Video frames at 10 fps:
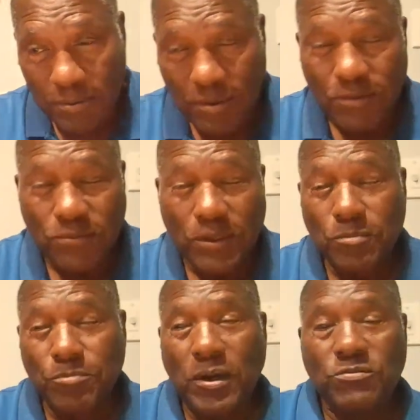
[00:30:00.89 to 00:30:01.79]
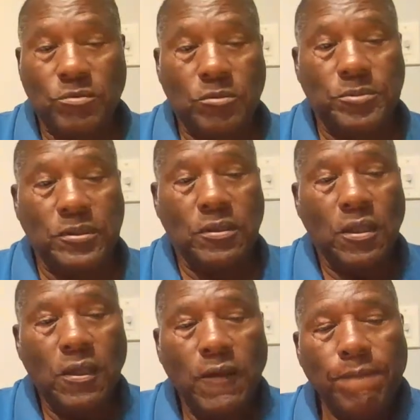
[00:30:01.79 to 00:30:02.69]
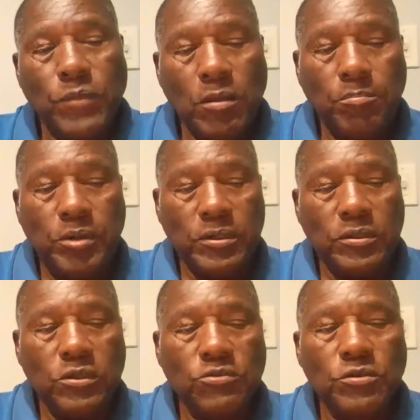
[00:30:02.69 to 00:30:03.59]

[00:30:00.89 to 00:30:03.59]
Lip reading: anything could possibly be. But his